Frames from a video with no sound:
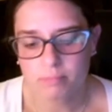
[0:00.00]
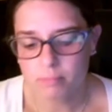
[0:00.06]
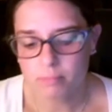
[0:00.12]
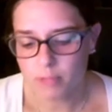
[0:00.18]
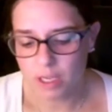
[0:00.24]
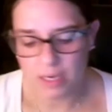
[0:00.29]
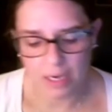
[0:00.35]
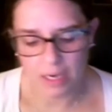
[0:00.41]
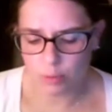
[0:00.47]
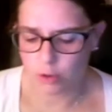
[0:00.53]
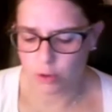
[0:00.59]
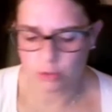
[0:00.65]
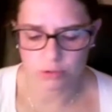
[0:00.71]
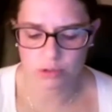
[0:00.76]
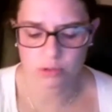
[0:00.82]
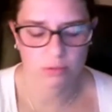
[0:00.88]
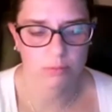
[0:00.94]
and I
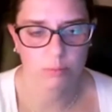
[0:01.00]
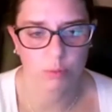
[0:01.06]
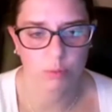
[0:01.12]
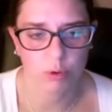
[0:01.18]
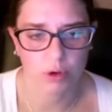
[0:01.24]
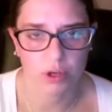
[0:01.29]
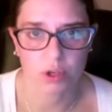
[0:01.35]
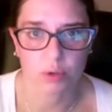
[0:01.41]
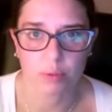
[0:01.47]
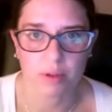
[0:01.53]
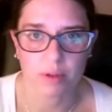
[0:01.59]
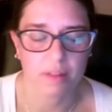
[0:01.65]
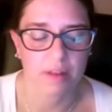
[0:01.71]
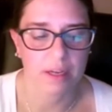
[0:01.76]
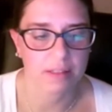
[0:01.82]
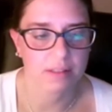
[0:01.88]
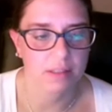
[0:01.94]
won't bore you with
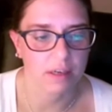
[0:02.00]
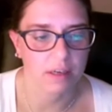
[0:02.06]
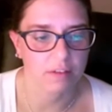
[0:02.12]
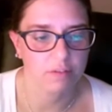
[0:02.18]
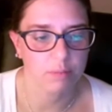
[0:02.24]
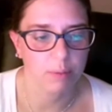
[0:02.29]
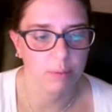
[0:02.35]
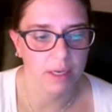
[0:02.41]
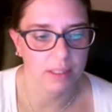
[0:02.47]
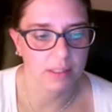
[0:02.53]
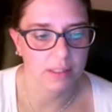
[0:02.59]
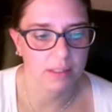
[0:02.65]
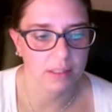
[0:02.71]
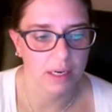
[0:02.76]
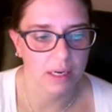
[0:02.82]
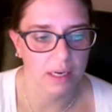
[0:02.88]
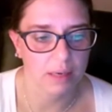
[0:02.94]
that stuff. But
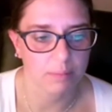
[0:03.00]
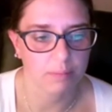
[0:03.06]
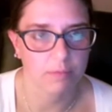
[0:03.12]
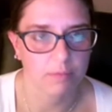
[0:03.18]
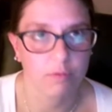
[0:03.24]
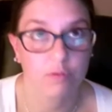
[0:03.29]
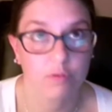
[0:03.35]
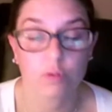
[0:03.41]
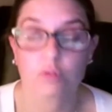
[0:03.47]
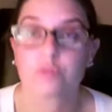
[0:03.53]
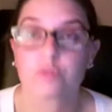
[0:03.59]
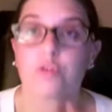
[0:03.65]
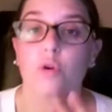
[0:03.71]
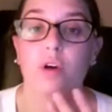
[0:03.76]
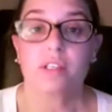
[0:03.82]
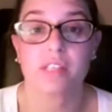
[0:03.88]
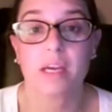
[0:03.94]

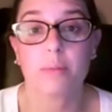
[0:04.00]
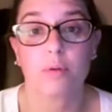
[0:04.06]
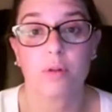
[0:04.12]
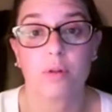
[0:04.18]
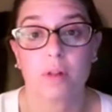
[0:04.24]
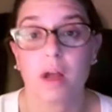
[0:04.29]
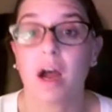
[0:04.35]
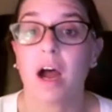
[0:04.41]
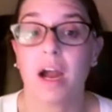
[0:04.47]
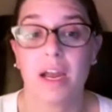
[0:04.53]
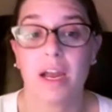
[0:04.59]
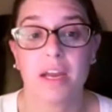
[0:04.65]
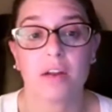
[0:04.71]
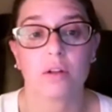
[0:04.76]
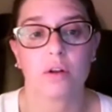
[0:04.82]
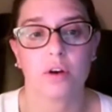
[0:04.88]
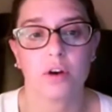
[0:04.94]
for example, a
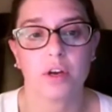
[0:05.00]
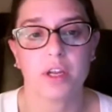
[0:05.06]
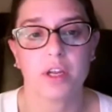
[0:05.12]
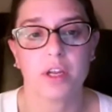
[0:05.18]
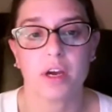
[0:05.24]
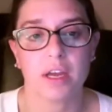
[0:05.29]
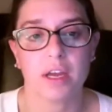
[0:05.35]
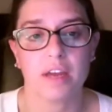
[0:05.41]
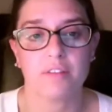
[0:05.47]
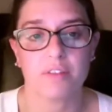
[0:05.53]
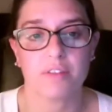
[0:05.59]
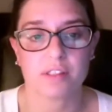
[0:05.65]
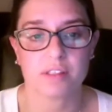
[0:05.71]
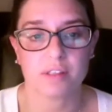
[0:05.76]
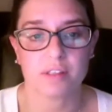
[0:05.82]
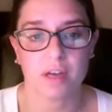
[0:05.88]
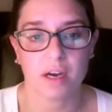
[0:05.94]
hiatal hernia, if
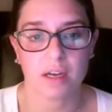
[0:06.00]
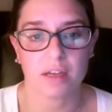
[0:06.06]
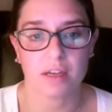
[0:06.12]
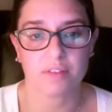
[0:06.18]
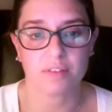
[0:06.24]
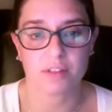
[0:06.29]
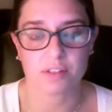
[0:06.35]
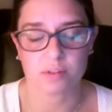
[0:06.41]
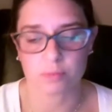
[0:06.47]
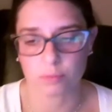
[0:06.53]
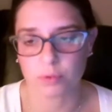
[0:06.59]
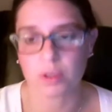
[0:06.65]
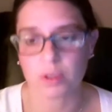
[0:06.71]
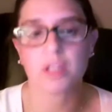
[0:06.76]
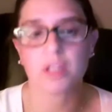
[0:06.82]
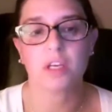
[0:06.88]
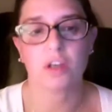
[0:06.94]
it's
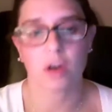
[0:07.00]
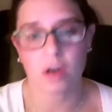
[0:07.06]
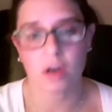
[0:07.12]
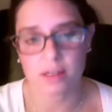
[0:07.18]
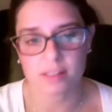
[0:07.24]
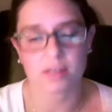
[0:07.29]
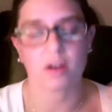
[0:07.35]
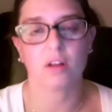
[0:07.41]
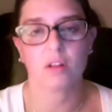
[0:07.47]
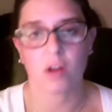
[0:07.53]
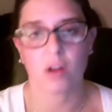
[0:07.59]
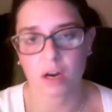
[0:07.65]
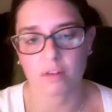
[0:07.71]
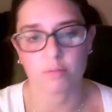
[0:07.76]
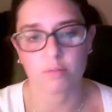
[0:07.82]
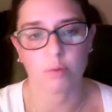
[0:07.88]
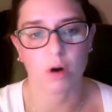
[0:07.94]
really causing a lot
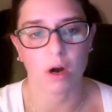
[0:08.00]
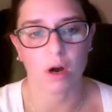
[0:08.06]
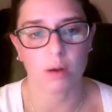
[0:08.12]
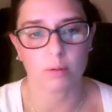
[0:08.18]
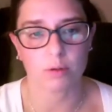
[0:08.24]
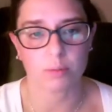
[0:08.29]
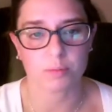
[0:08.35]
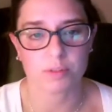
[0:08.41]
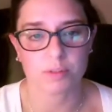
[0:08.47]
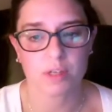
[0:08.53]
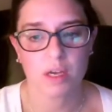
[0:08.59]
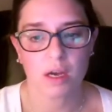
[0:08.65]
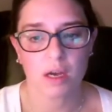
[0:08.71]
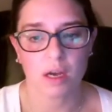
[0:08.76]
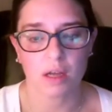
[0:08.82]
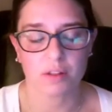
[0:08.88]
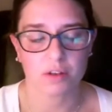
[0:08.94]
of problems,
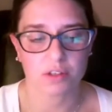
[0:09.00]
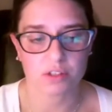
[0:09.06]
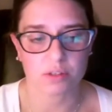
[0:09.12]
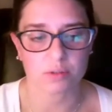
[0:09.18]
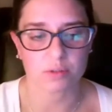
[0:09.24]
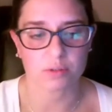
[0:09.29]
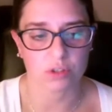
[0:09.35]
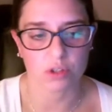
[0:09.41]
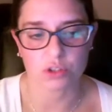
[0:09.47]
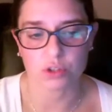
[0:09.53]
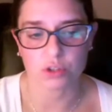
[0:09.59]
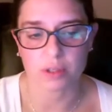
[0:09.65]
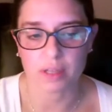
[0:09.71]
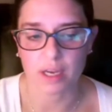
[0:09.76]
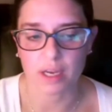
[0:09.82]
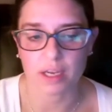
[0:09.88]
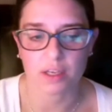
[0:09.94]
there's a surgery
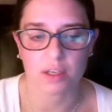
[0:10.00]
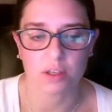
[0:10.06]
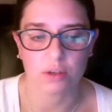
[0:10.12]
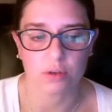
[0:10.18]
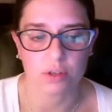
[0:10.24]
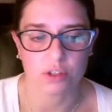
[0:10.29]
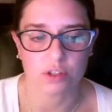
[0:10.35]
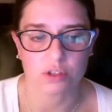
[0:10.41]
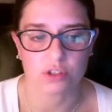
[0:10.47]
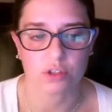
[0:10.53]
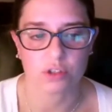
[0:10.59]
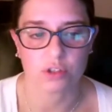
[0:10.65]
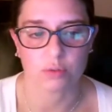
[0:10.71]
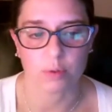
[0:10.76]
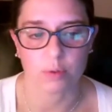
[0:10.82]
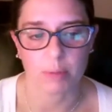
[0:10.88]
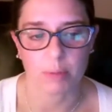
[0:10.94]
that you can do to
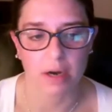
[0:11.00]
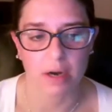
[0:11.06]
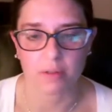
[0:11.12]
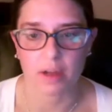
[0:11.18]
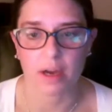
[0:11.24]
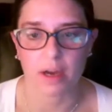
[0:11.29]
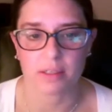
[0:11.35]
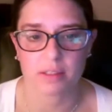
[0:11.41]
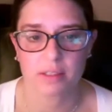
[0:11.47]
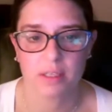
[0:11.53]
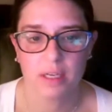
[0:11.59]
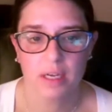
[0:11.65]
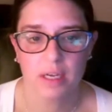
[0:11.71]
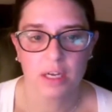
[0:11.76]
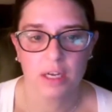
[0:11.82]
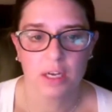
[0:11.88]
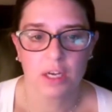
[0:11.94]
repair that.
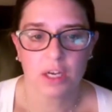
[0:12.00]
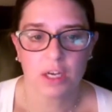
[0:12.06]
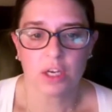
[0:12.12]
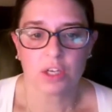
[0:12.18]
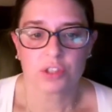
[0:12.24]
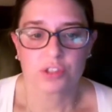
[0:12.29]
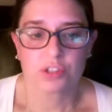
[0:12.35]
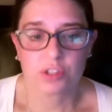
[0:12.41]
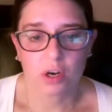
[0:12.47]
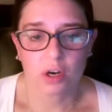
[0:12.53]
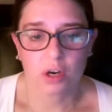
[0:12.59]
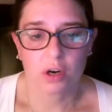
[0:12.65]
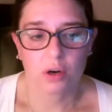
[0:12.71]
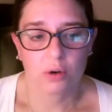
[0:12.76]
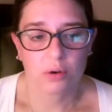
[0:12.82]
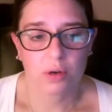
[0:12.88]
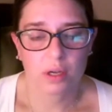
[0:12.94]

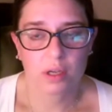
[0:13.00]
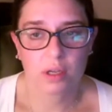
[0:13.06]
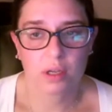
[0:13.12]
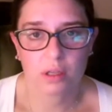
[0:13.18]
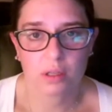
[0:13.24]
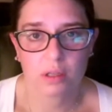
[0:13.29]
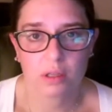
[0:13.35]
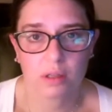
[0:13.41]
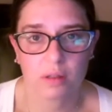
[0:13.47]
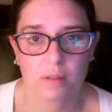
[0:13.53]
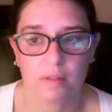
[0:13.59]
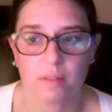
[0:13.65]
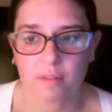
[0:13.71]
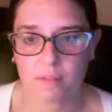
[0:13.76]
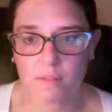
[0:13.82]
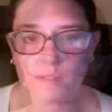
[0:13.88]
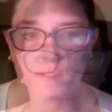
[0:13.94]
So
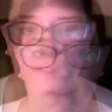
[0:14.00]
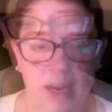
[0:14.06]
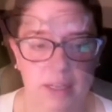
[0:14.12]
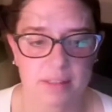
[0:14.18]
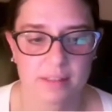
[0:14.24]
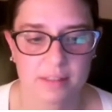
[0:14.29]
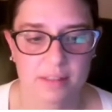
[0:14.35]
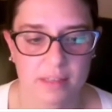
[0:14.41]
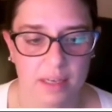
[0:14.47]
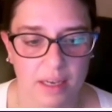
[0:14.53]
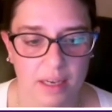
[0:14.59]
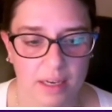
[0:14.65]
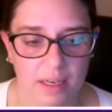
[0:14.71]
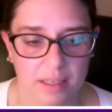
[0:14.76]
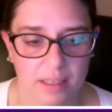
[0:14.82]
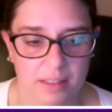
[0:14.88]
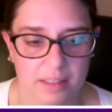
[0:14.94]
that's it.